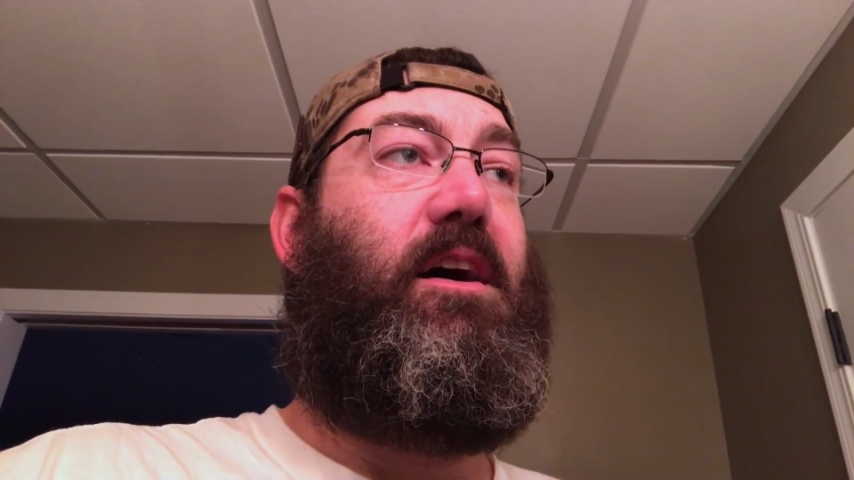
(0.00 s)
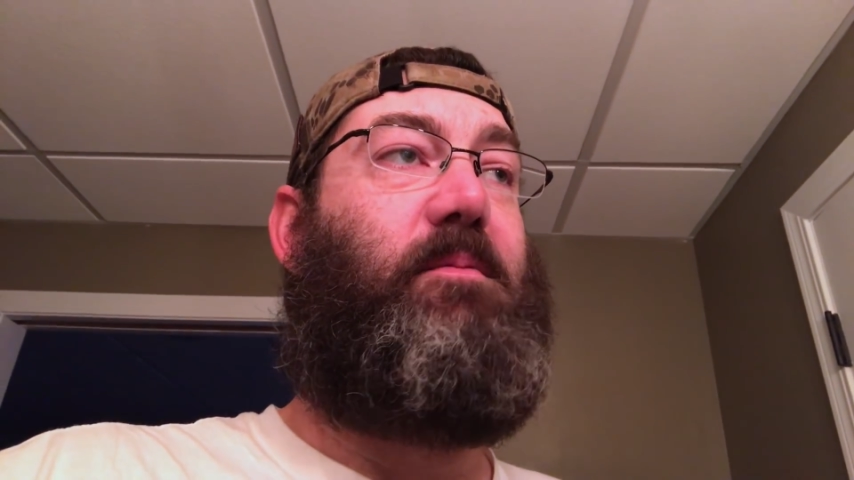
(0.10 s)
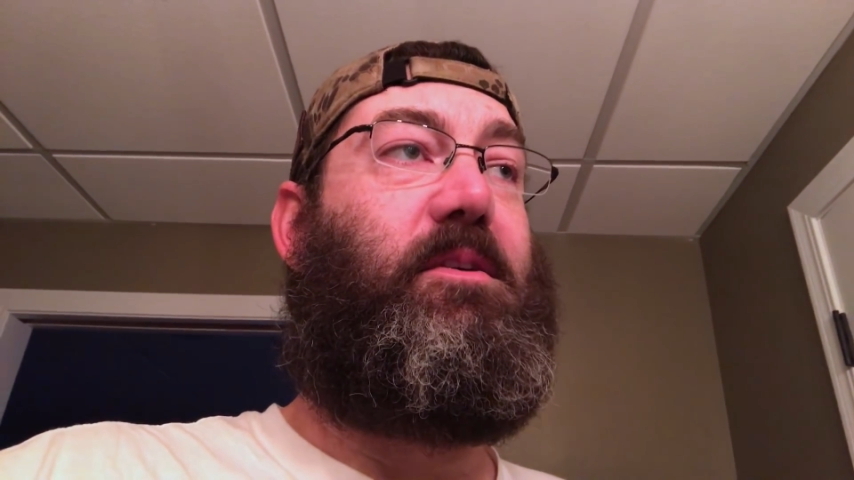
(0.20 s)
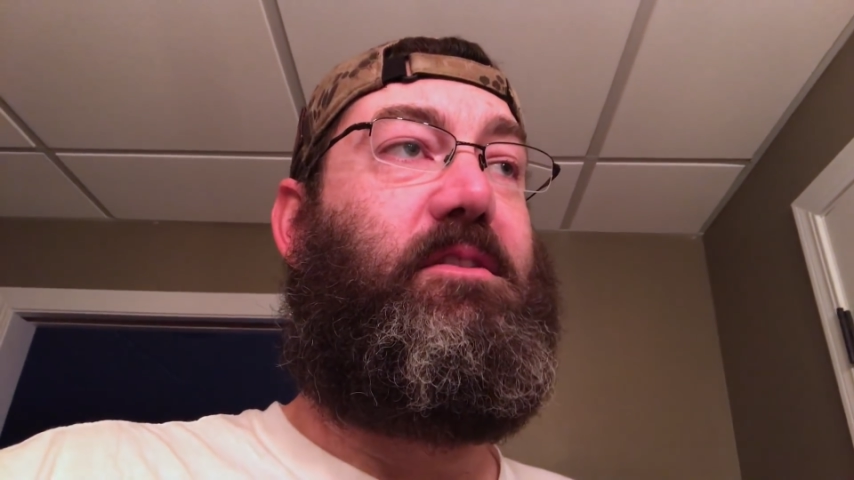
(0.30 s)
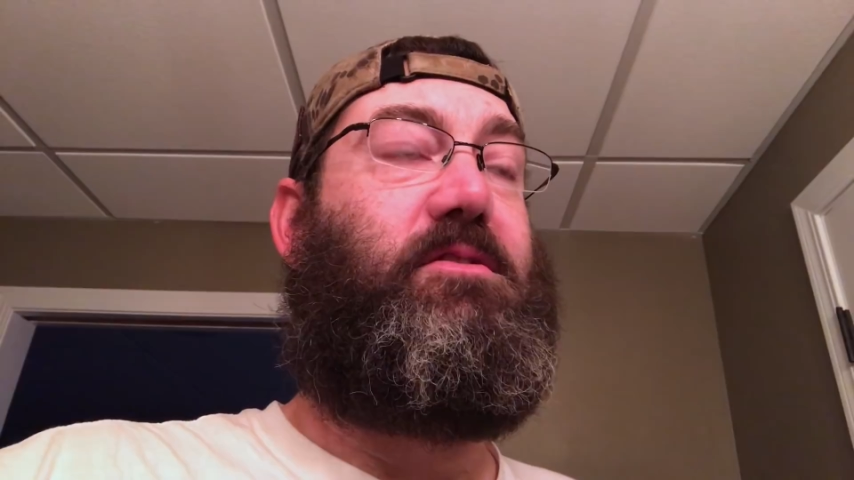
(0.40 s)

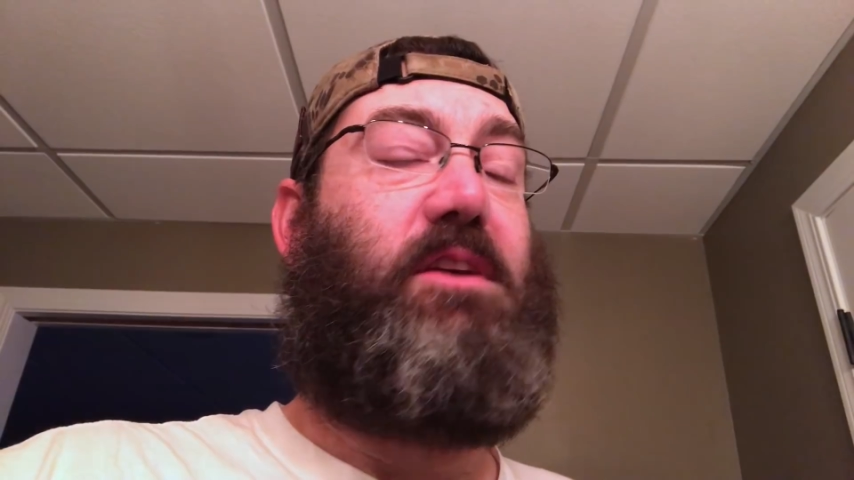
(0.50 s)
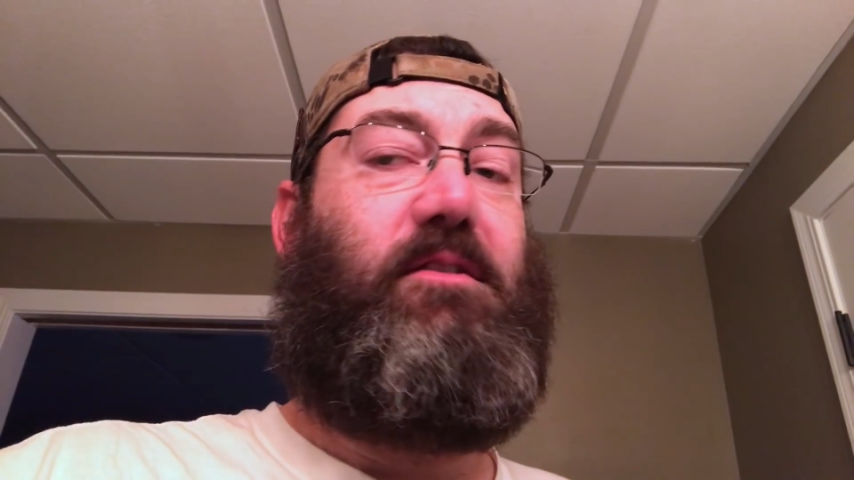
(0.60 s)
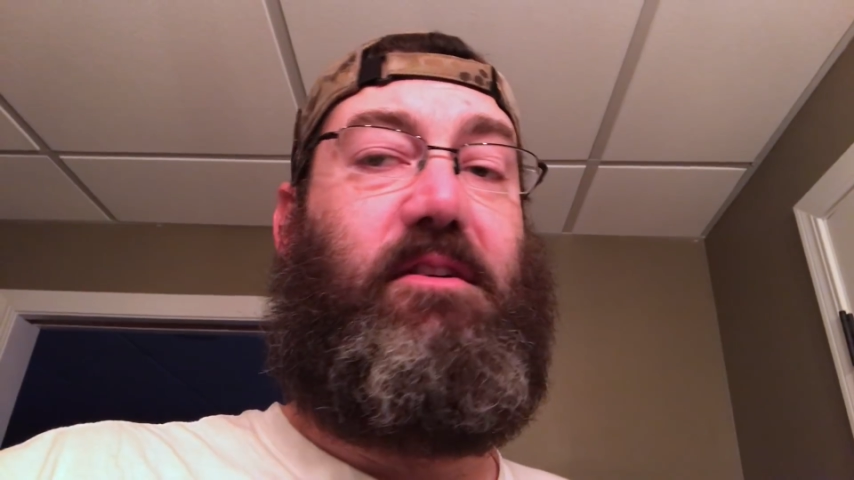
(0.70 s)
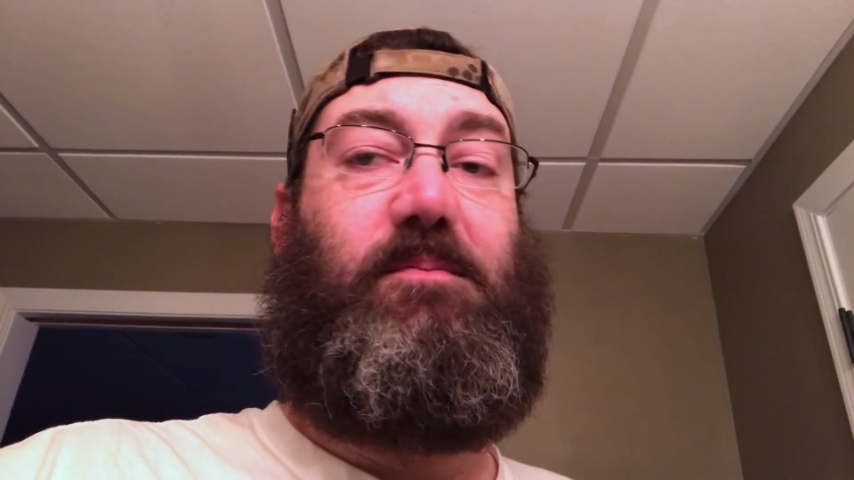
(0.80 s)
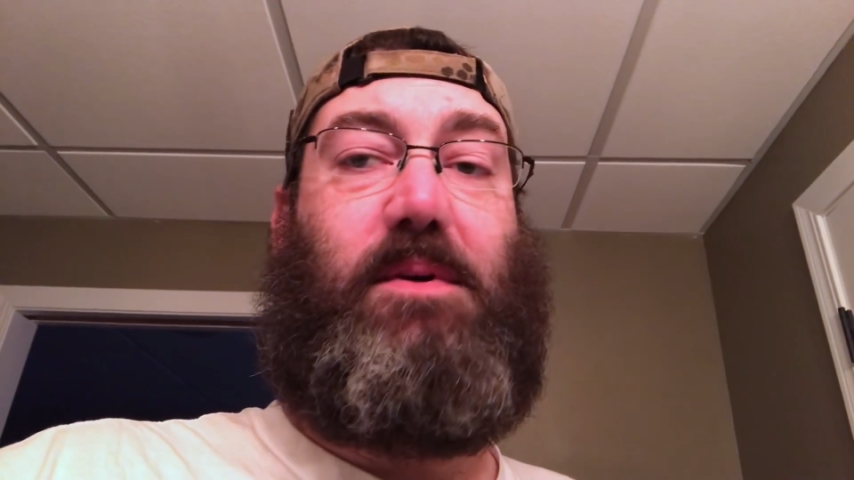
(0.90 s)
I'm gonna
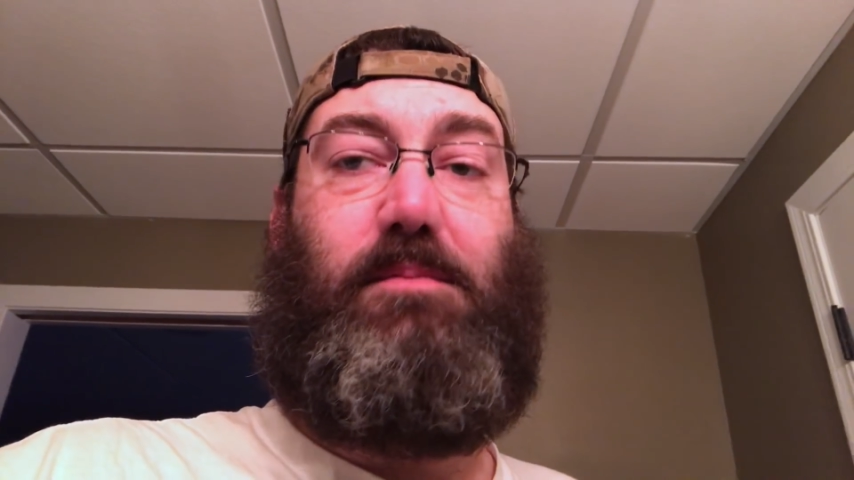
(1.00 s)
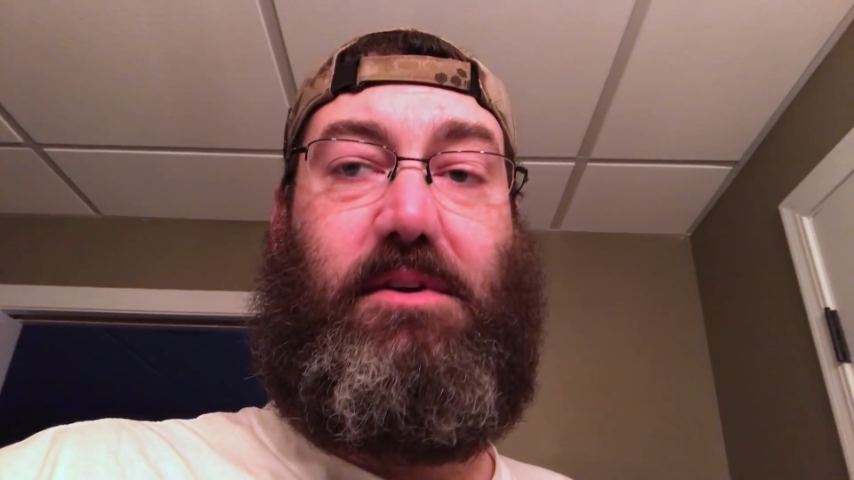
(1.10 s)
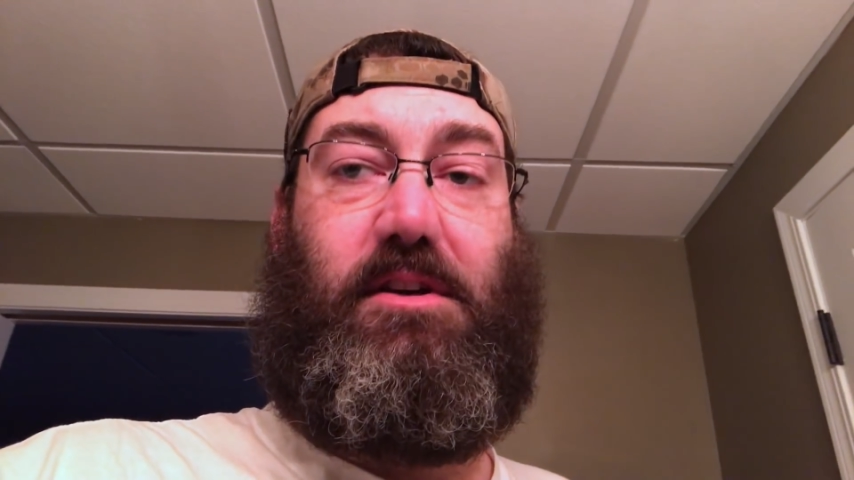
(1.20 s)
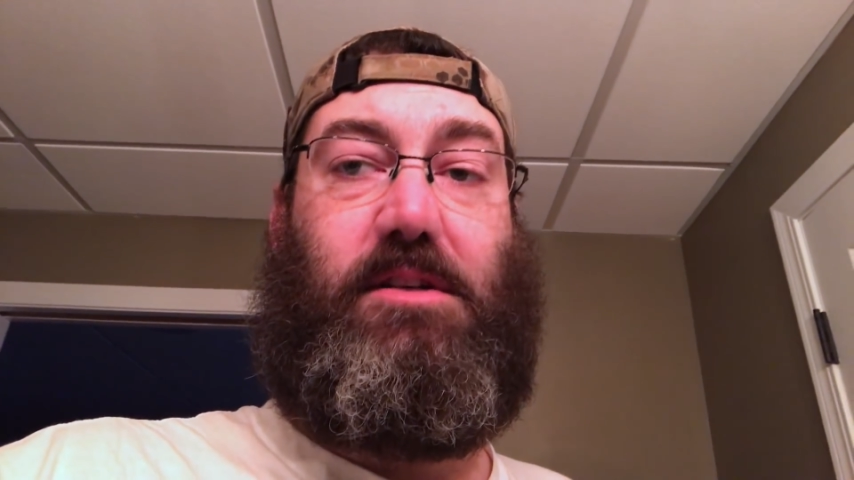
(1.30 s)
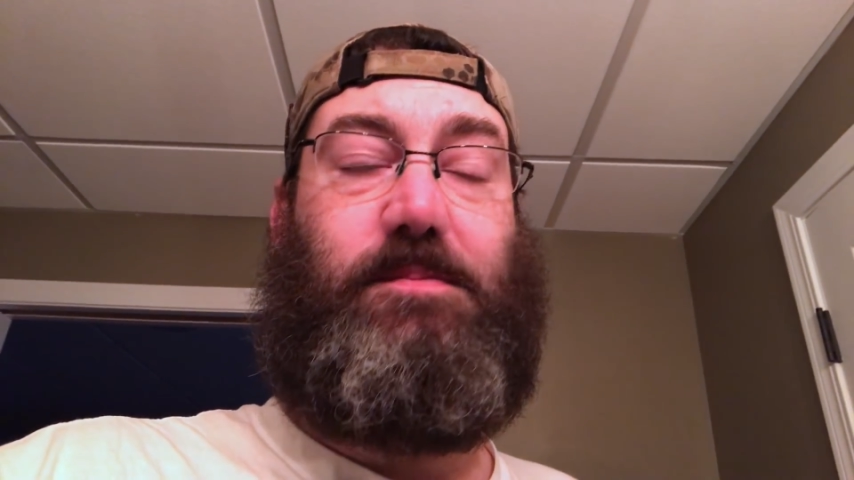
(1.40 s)
shave off my
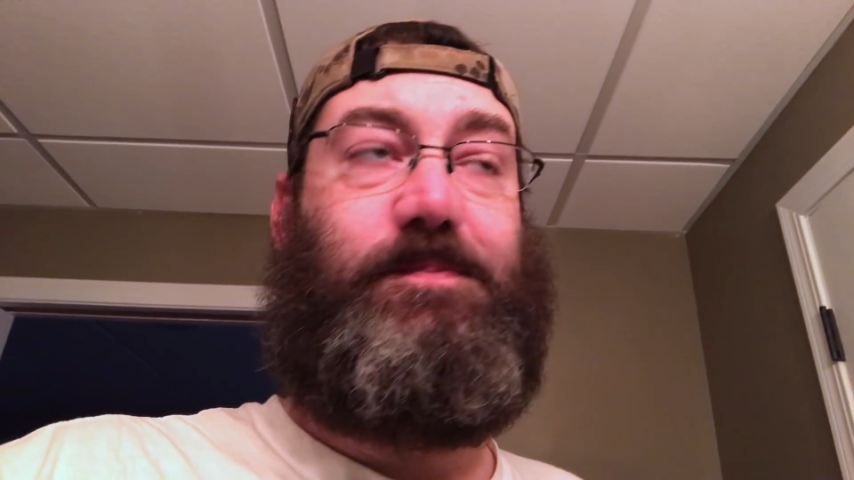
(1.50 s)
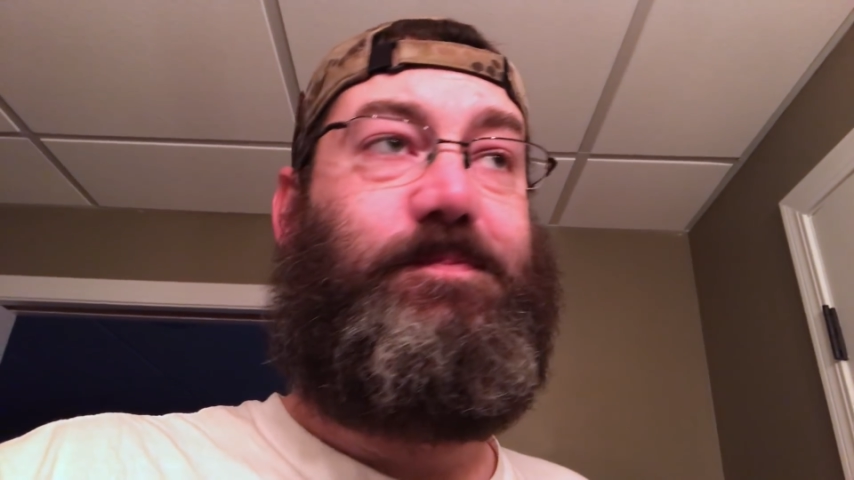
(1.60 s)
beard